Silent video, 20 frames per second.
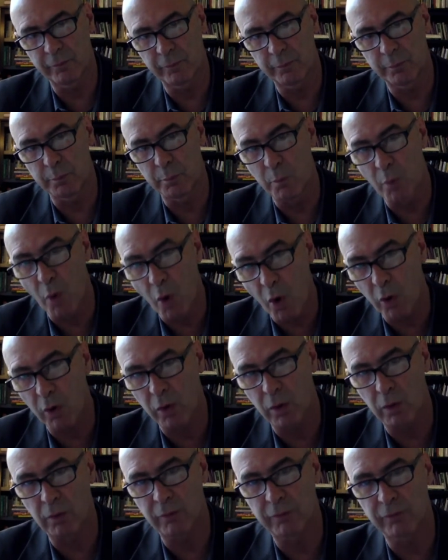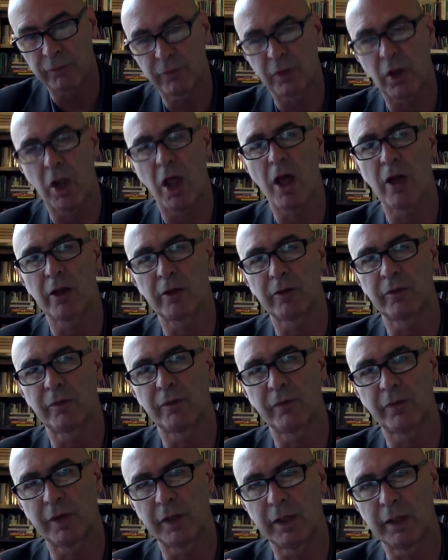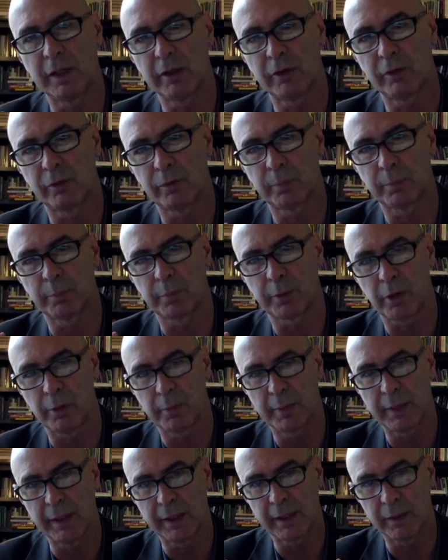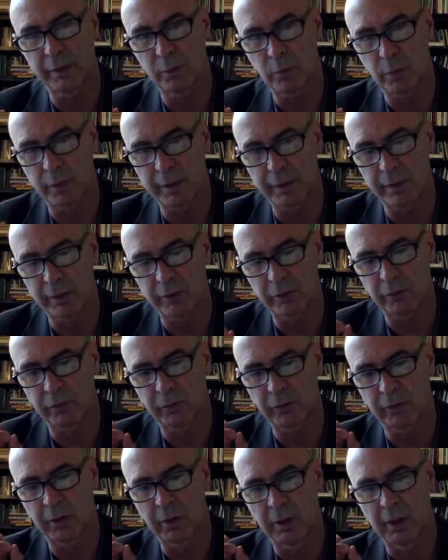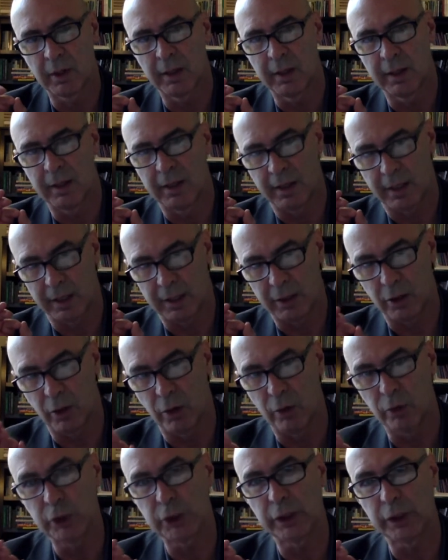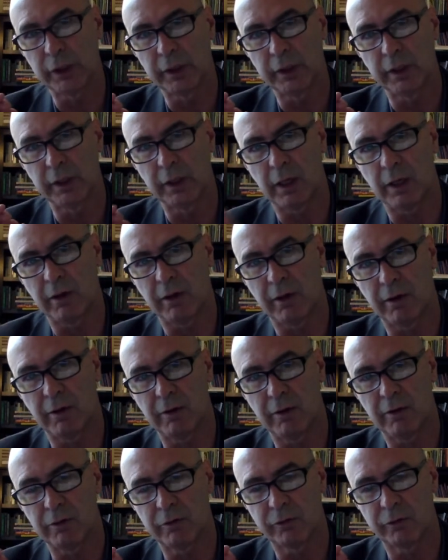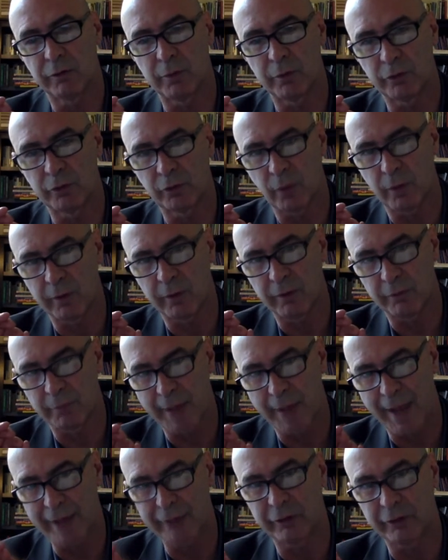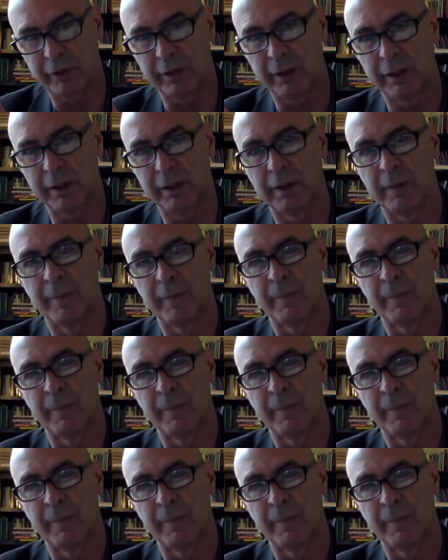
moral philosophy is permeated with this notion of sort of matching,